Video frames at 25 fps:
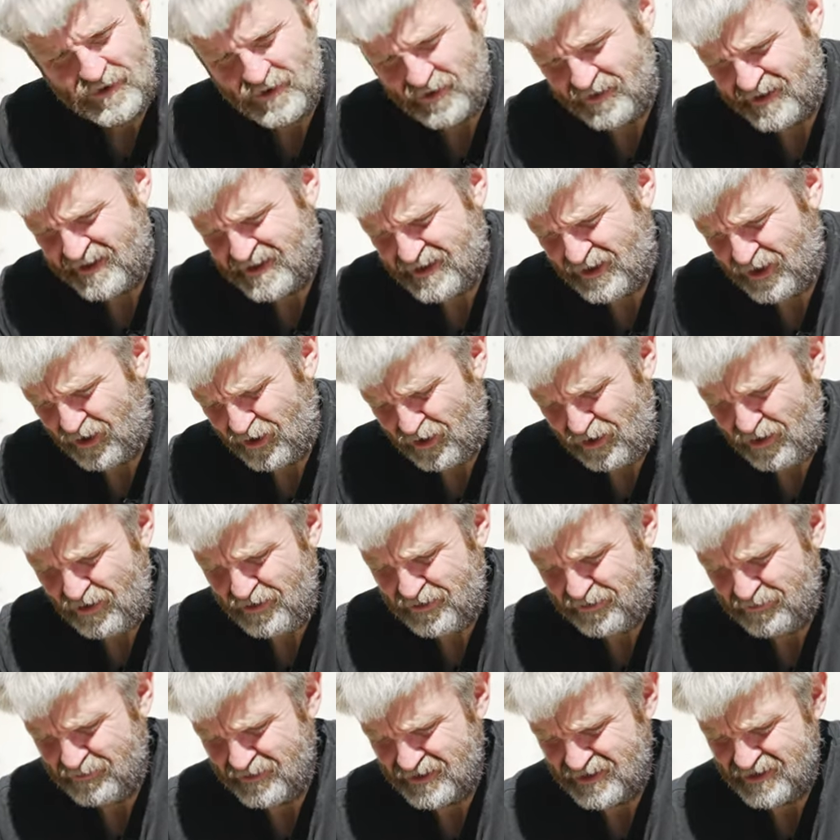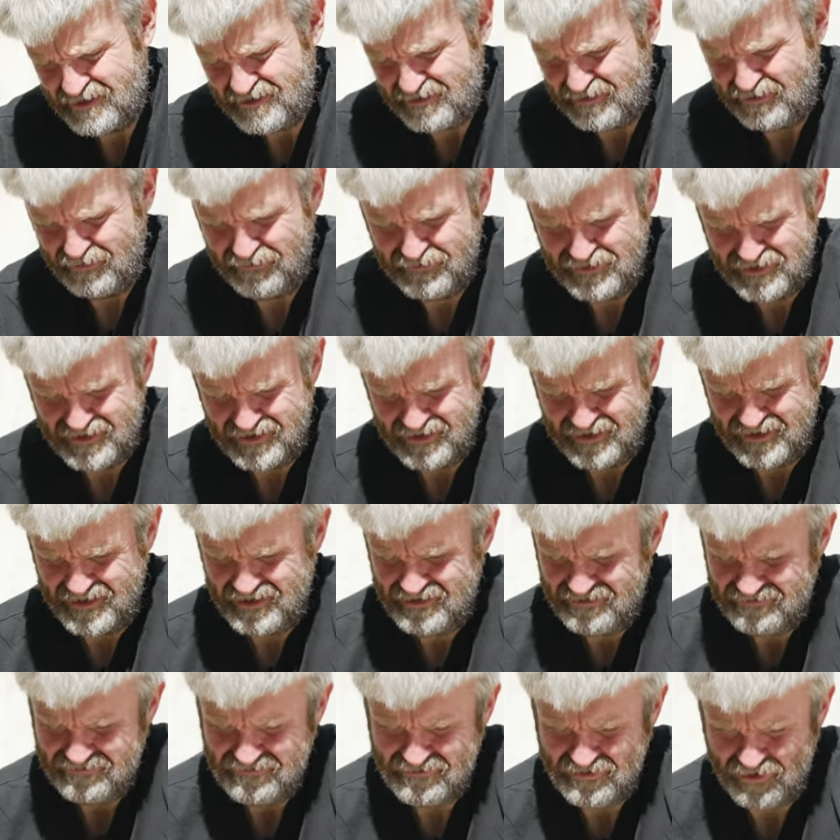Got this cloth, which is obviously
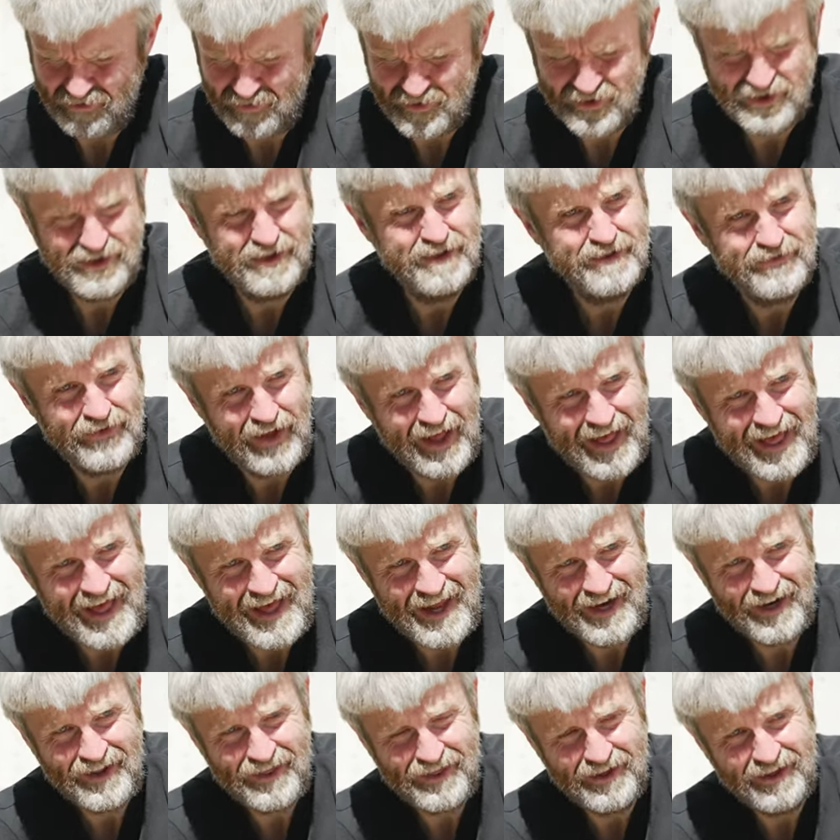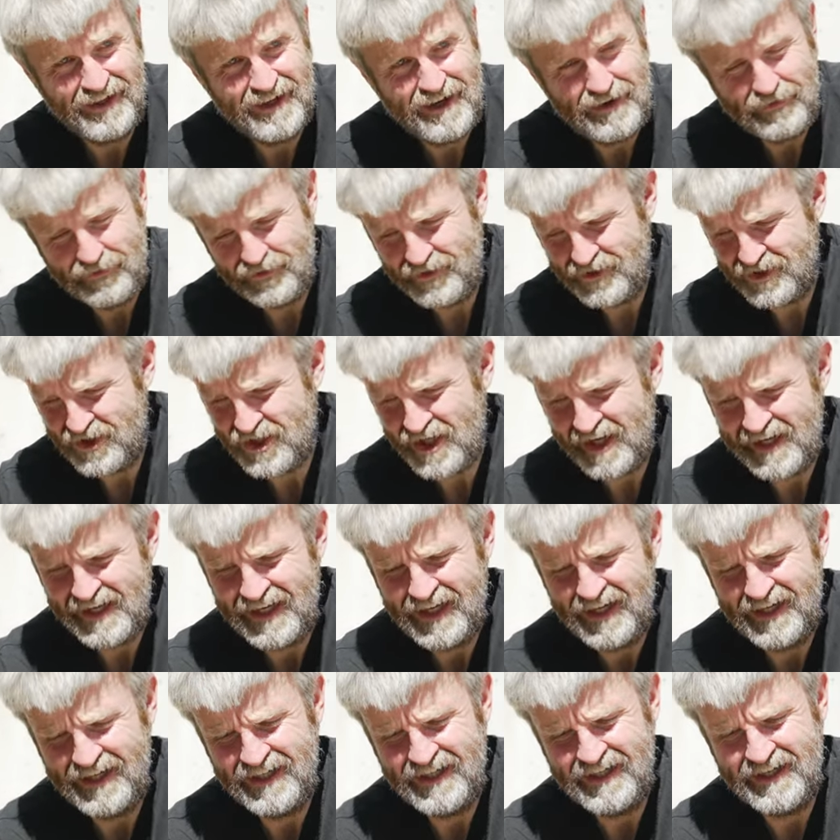not much use for anything other than chain
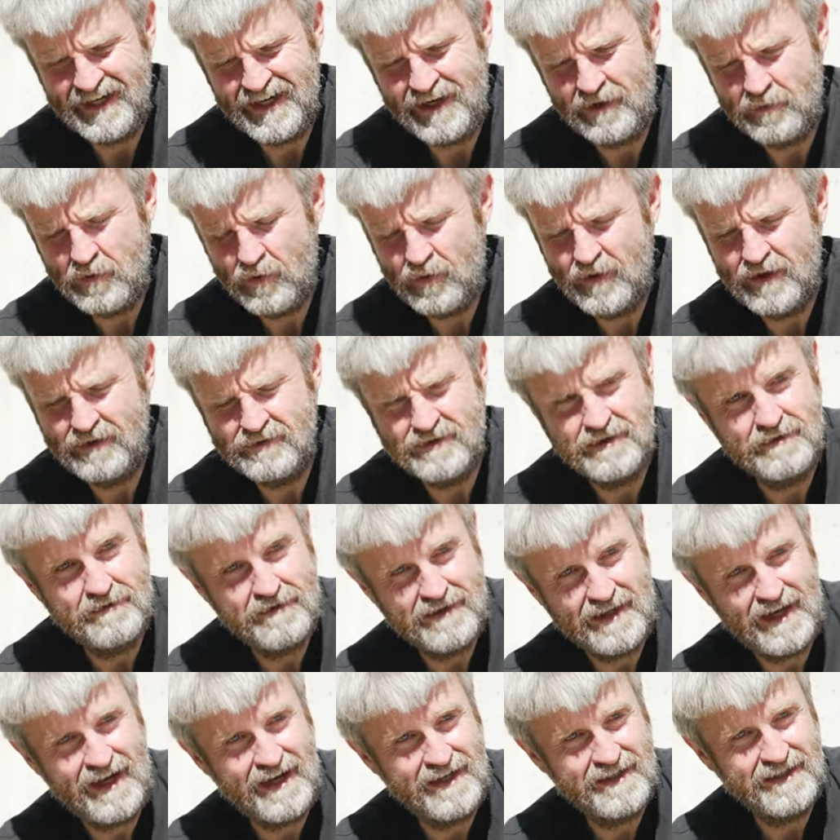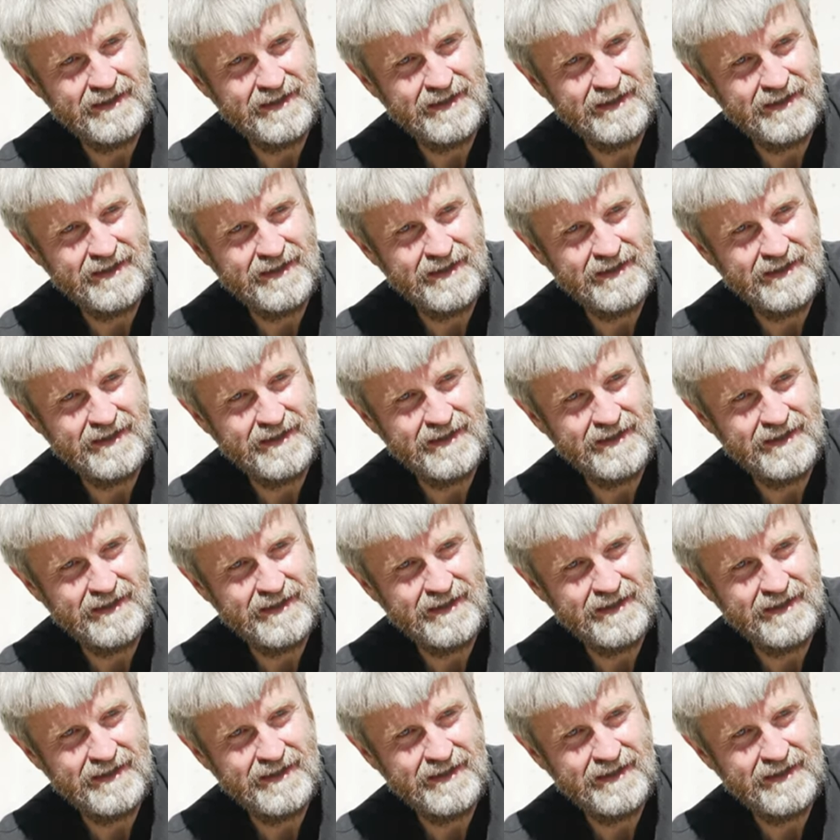cleaning now, but what I'll do with that